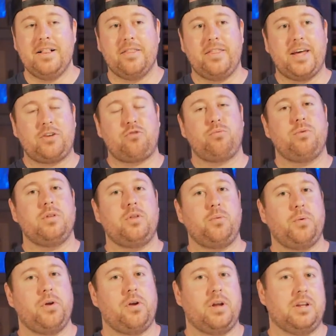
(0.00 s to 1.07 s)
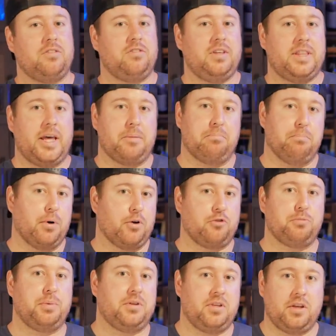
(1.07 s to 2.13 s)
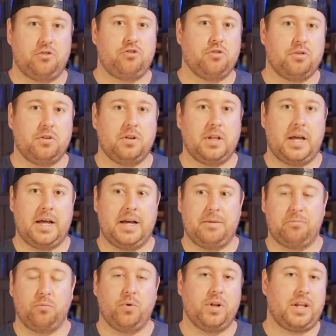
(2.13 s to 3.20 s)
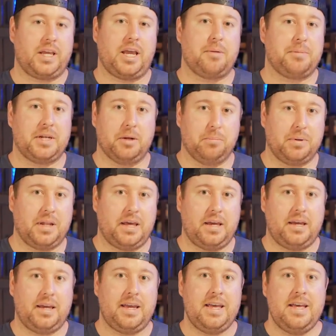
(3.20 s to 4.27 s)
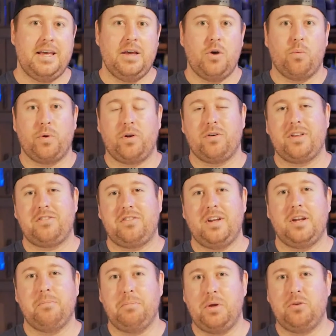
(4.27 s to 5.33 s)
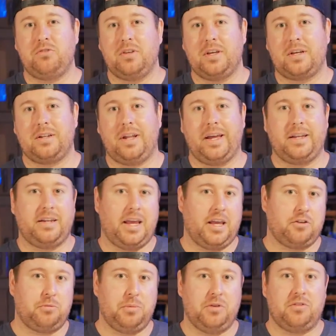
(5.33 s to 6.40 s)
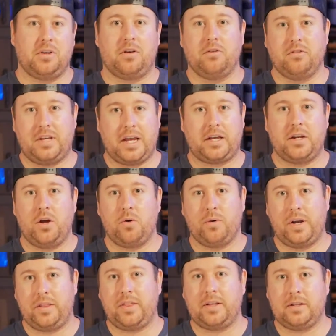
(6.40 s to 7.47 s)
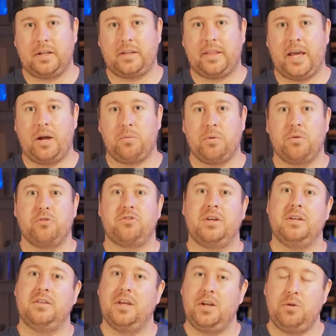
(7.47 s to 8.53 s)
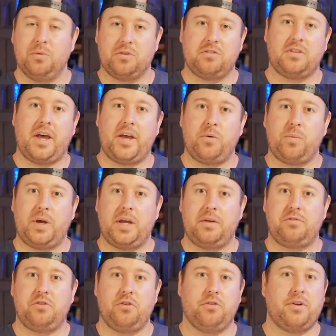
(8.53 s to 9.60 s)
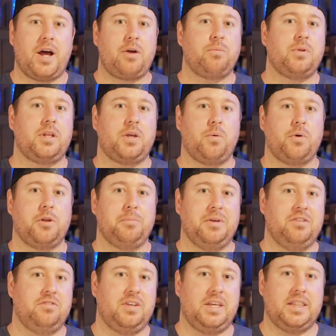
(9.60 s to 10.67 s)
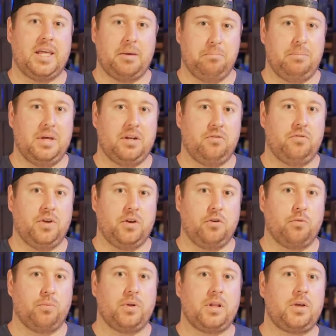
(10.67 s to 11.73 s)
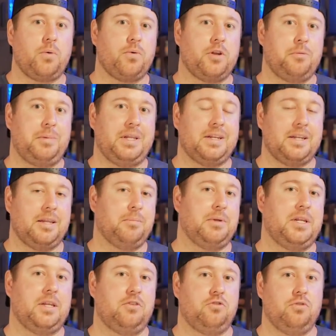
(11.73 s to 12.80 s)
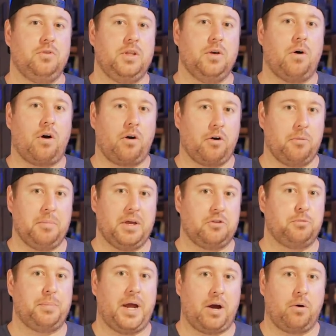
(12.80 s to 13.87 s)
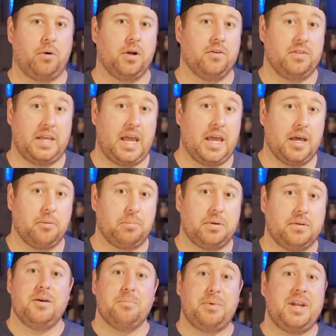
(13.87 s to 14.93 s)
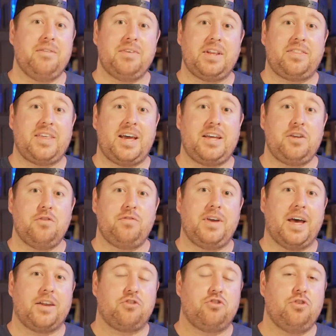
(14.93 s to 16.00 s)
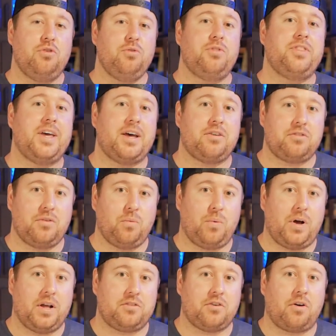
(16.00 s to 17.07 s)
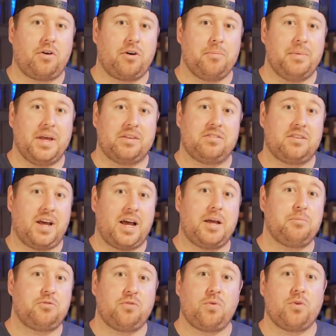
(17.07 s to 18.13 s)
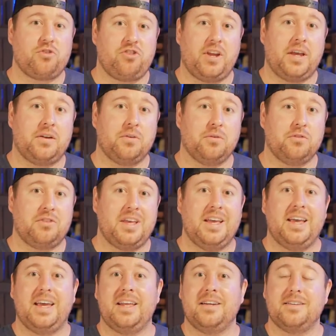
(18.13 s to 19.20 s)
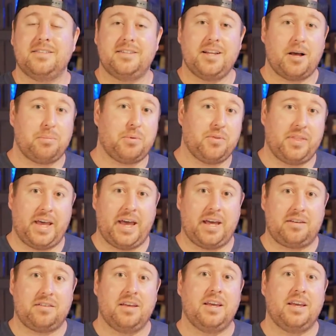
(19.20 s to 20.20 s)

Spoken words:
that's really where you're going to see that burst potential really come into play. When you're listening to music like dance music or techno or anything like that where there's continuous sine waves, you're not really going to be seeing that benefit. You're really going to be limited to the RMS power of the amp. But even at that, you've got 2,000 watts RMS times 4 channels and double that